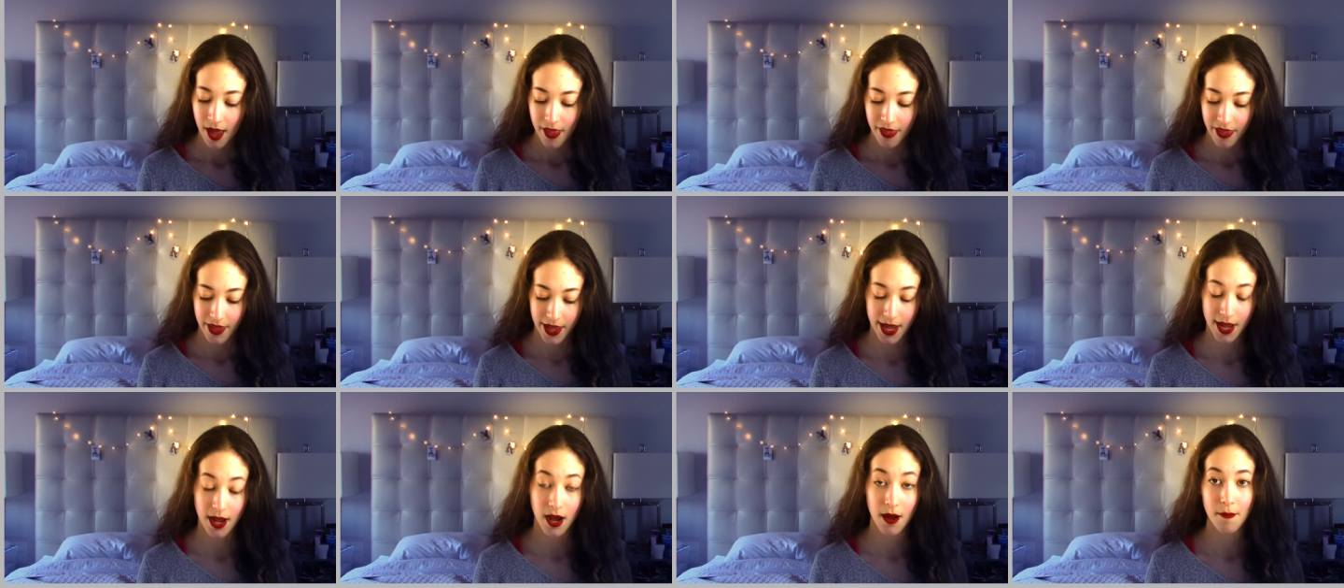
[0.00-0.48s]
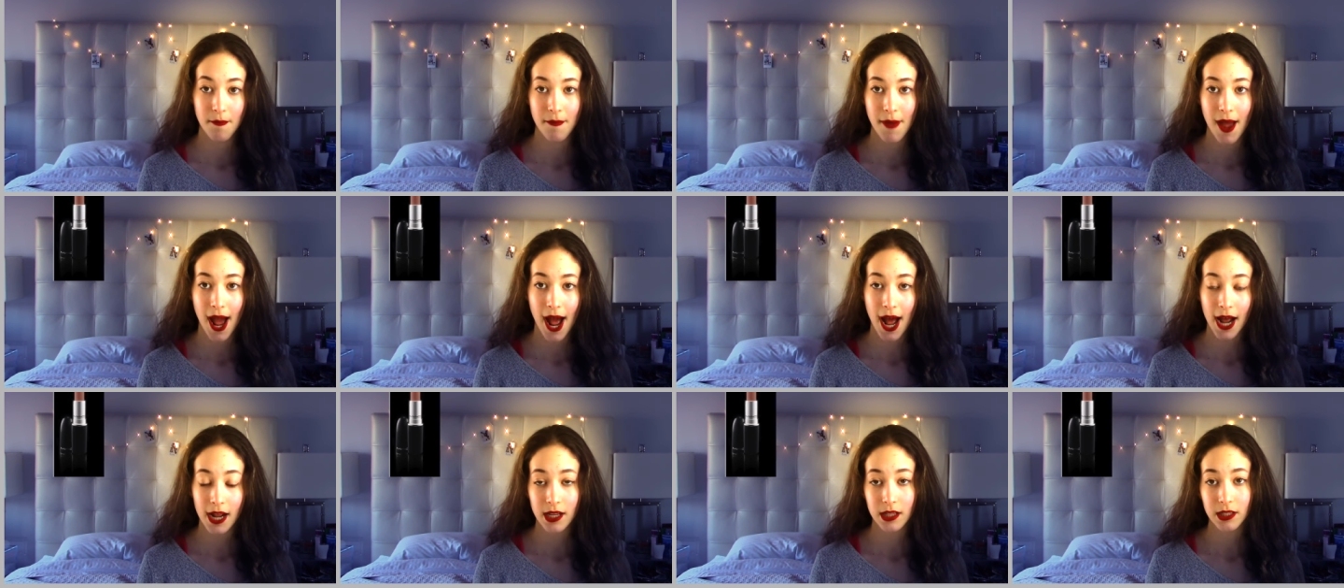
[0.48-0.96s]
the
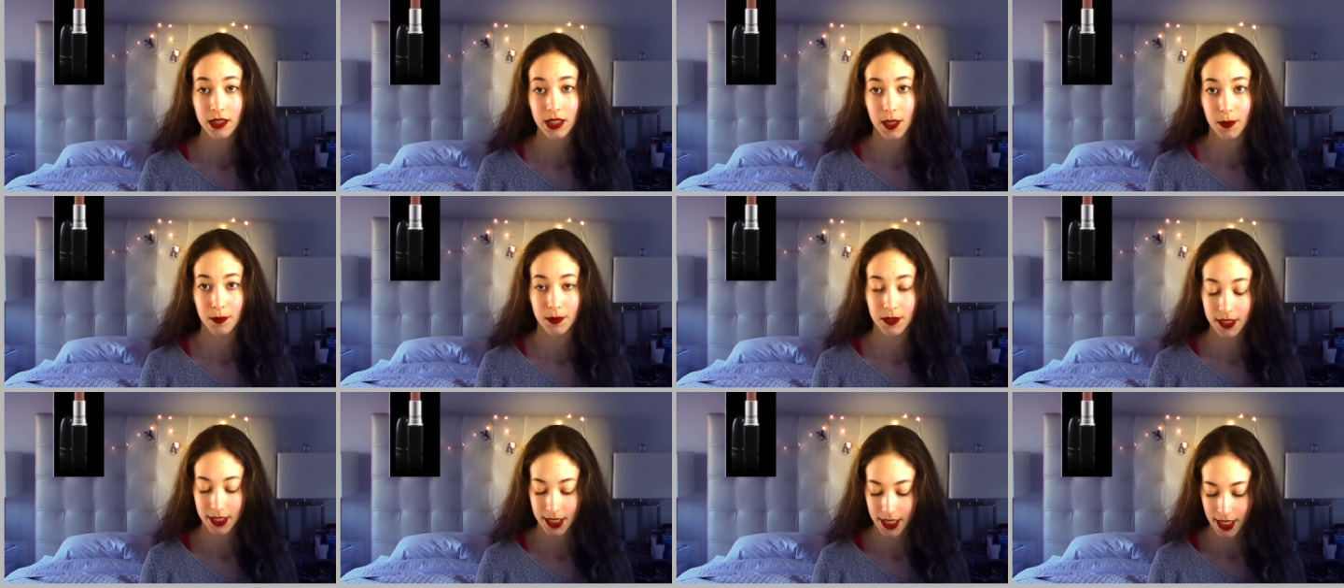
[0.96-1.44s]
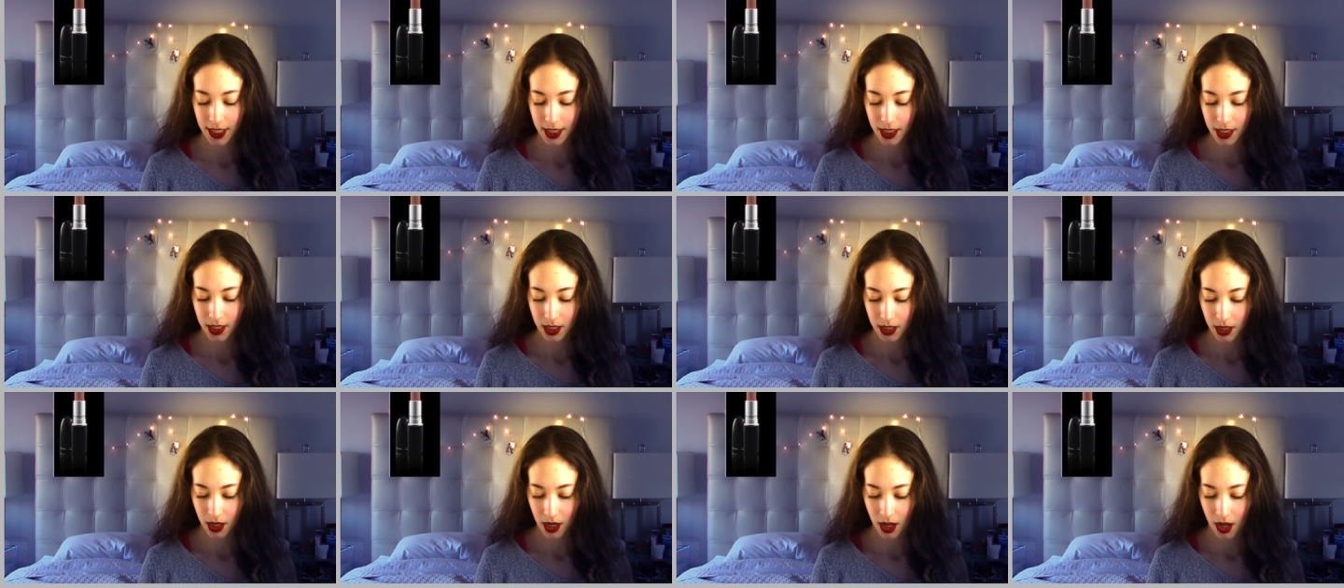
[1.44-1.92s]
MAC
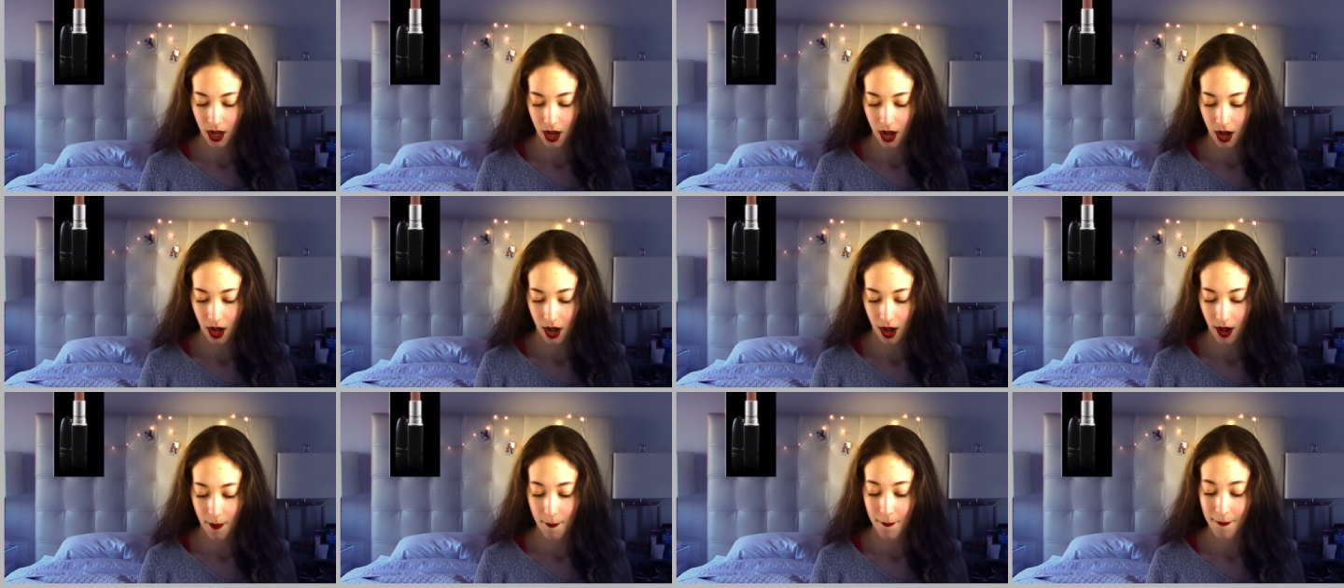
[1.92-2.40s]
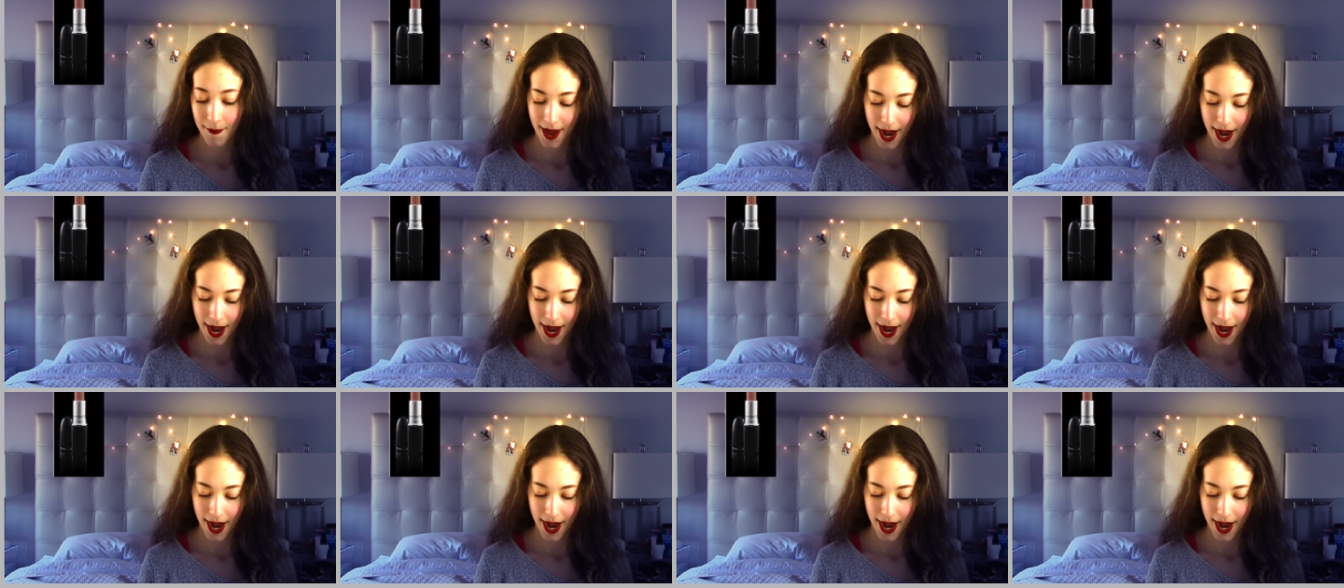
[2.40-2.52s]
lipstick um,